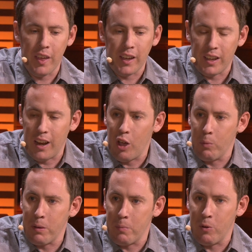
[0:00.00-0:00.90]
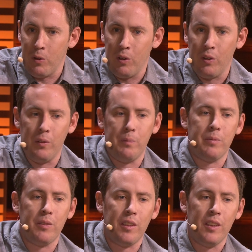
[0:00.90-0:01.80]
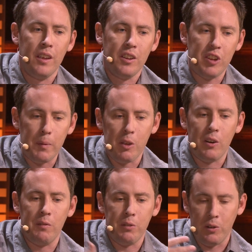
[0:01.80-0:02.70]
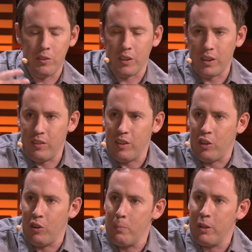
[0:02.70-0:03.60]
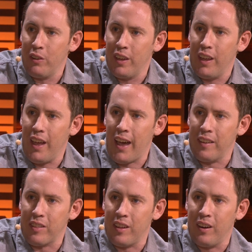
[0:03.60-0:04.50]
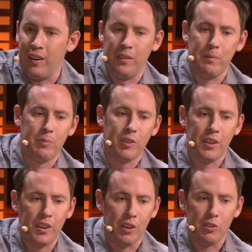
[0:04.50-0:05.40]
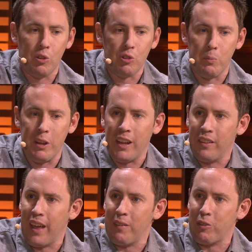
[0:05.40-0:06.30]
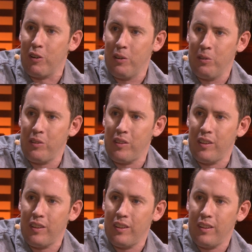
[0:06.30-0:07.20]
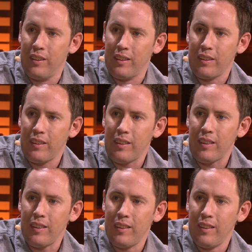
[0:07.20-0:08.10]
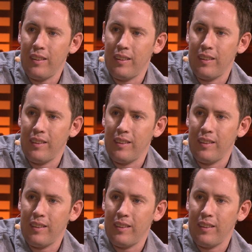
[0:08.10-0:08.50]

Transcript: that can help people shape their influence and continue to build it as their social media life grows. So